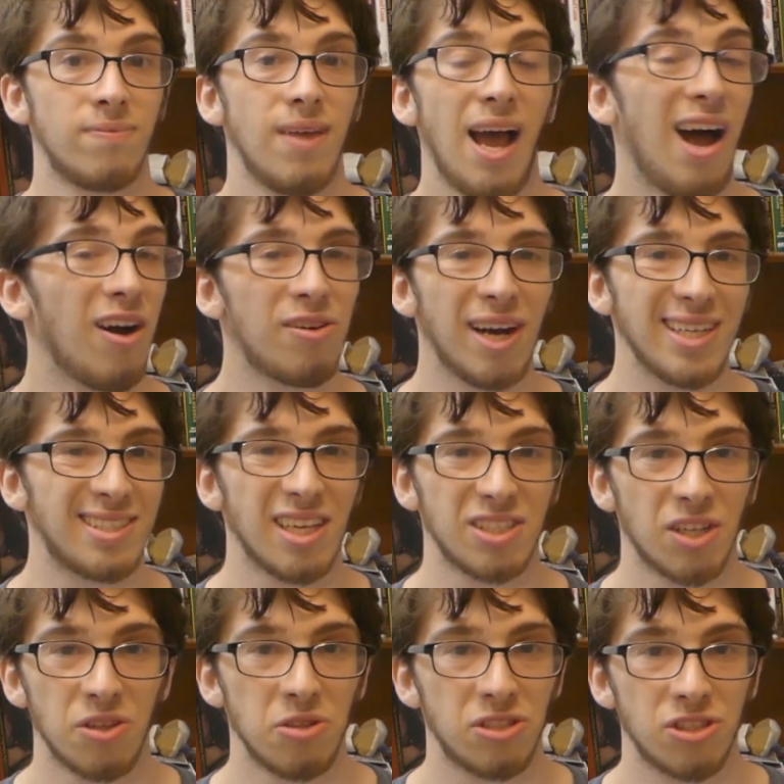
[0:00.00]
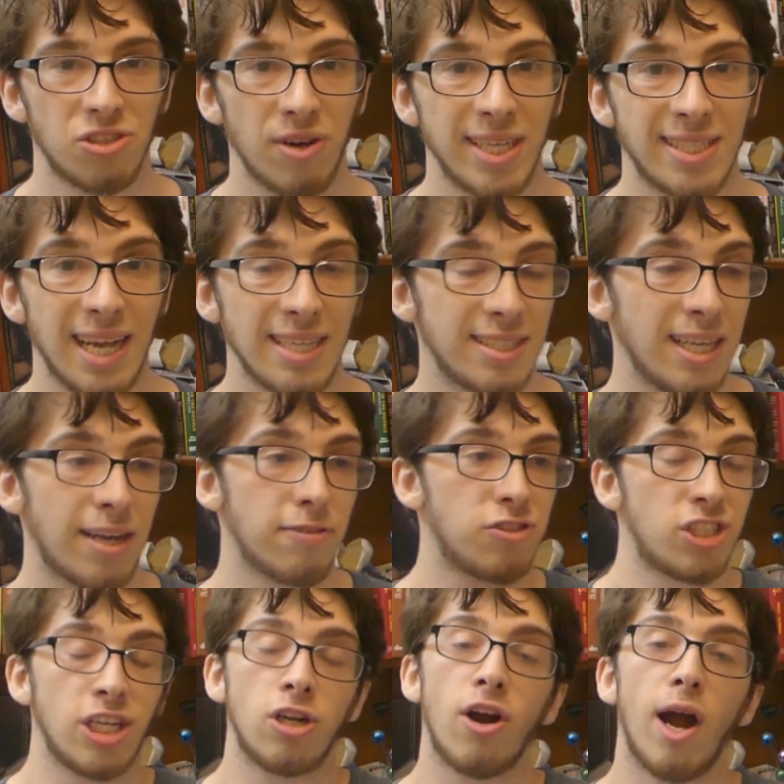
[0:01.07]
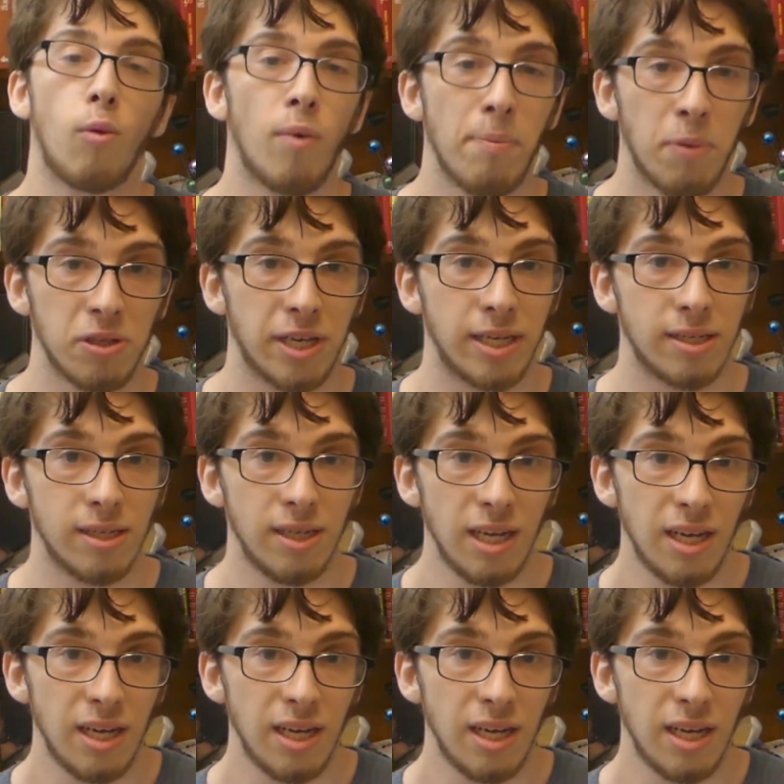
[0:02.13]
Alcaraz doesn't lose in straight sets. Think of Sinner at Wimbledon.